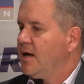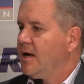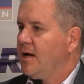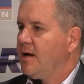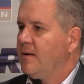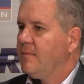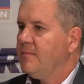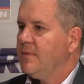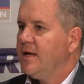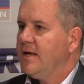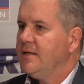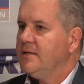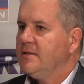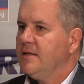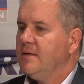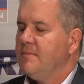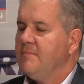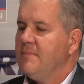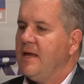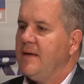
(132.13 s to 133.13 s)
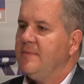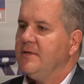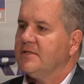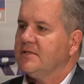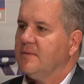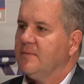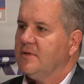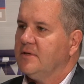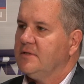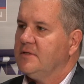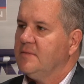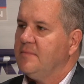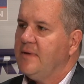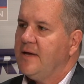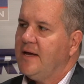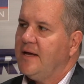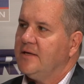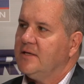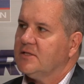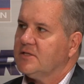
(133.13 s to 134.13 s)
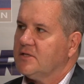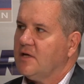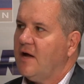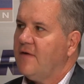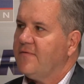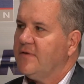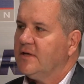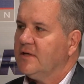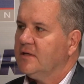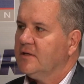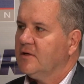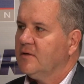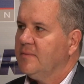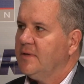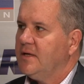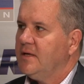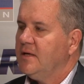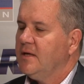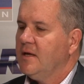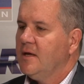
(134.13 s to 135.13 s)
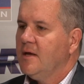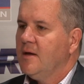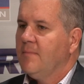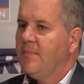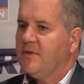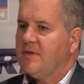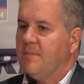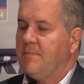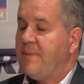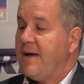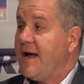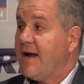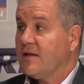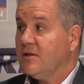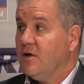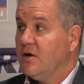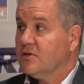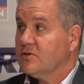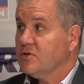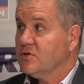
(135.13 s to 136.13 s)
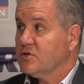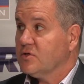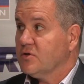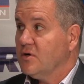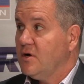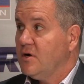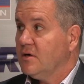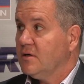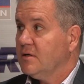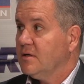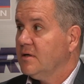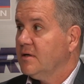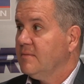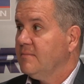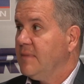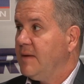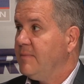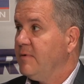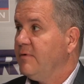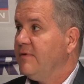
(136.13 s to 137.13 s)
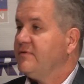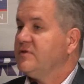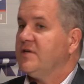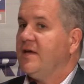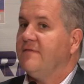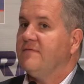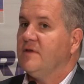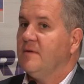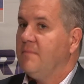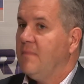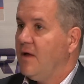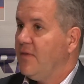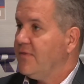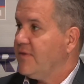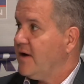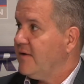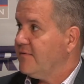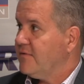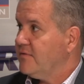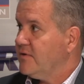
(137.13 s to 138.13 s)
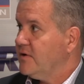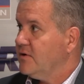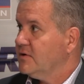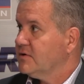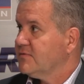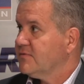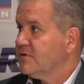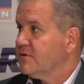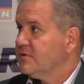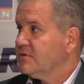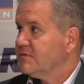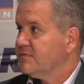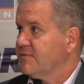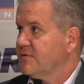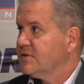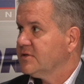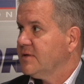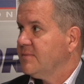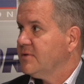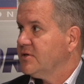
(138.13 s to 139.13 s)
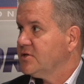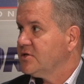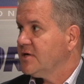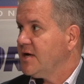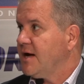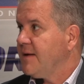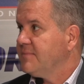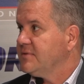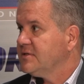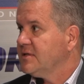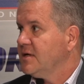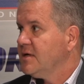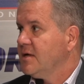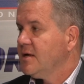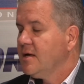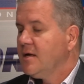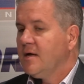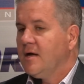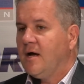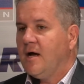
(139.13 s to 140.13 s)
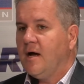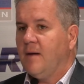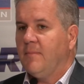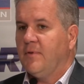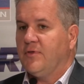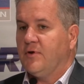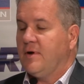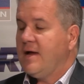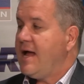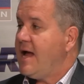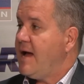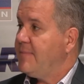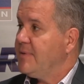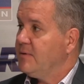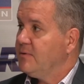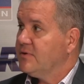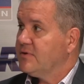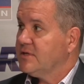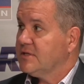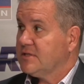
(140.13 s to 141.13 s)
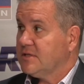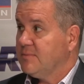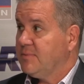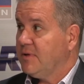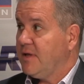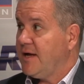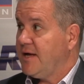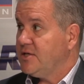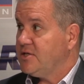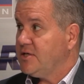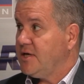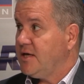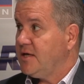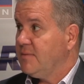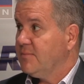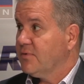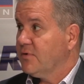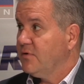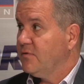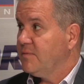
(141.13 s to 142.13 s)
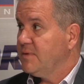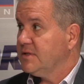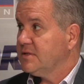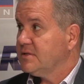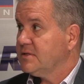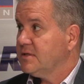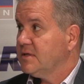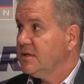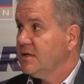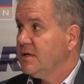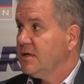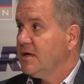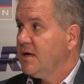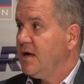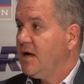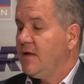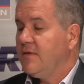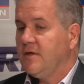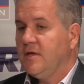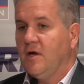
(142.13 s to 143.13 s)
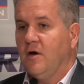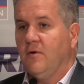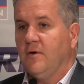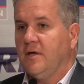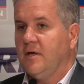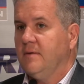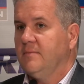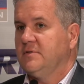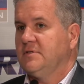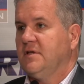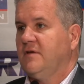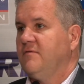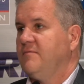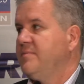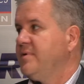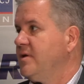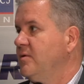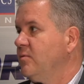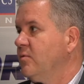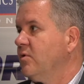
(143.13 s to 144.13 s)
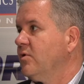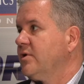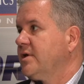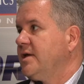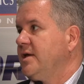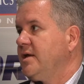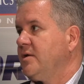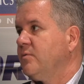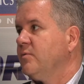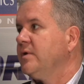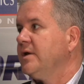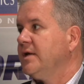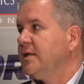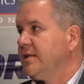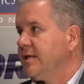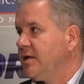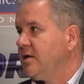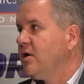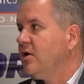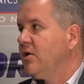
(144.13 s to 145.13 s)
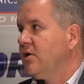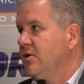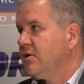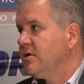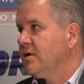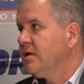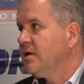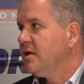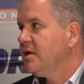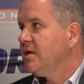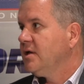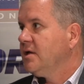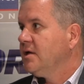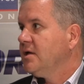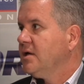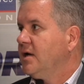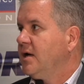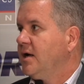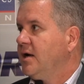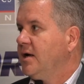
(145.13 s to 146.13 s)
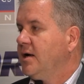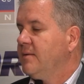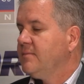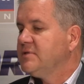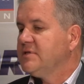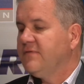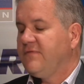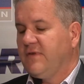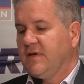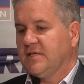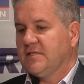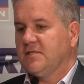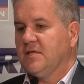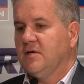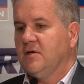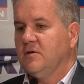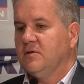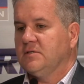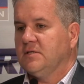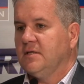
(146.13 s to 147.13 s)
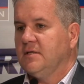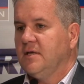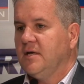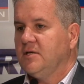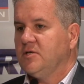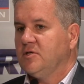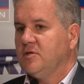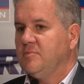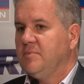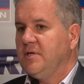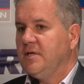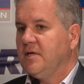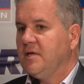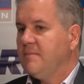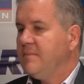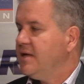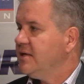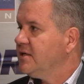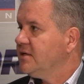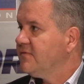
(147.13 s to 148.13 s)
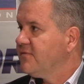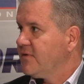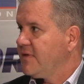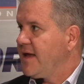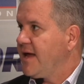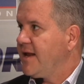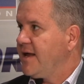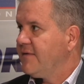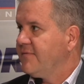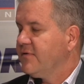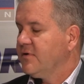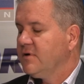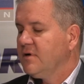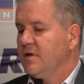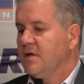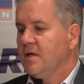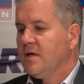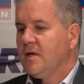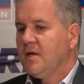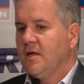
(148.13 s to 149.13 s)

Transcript: And maybe some of the demand is softening a little bit, but the backlogs are strong. Maybe we've shaved a month off of those for some of the shops, but they're happy with the supply chain improvements. The OEMs have been working really hard to fix those, and they should be commended for that effort.